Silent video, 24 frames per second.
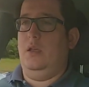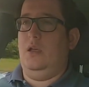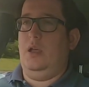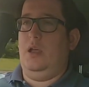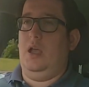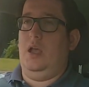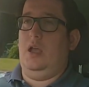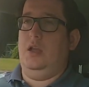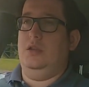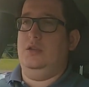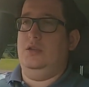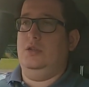
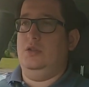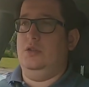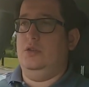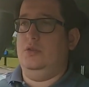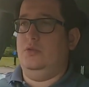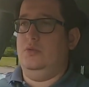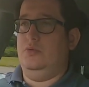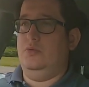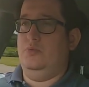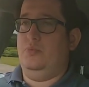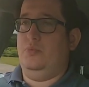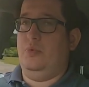And
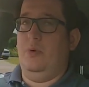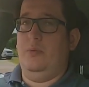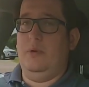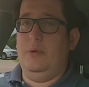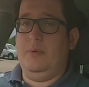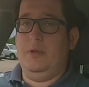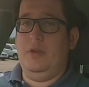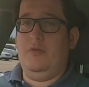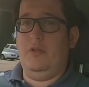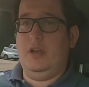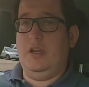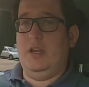probably
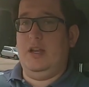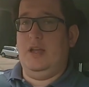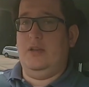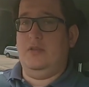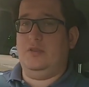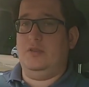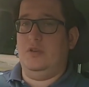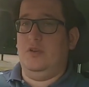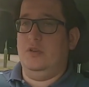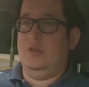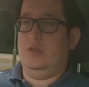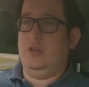be greeted
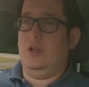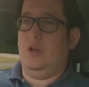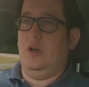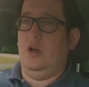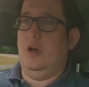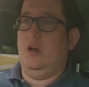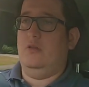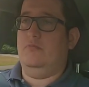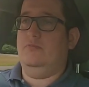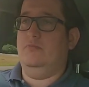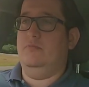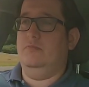outside the
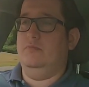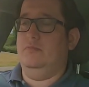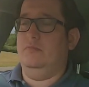car